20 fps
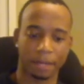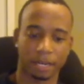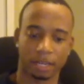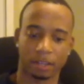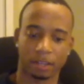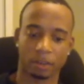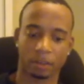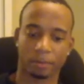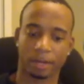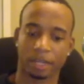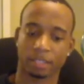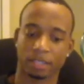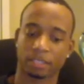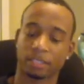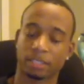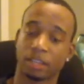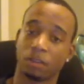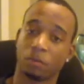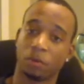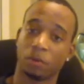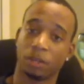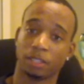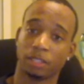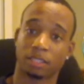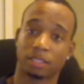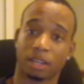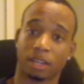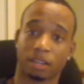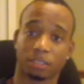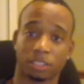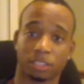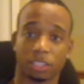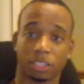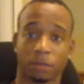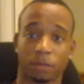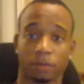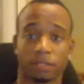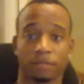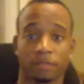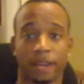and a little bit of the cedar wood starts to
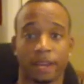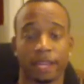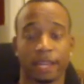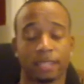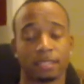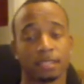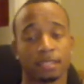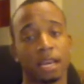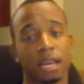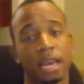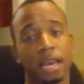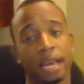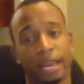show its face,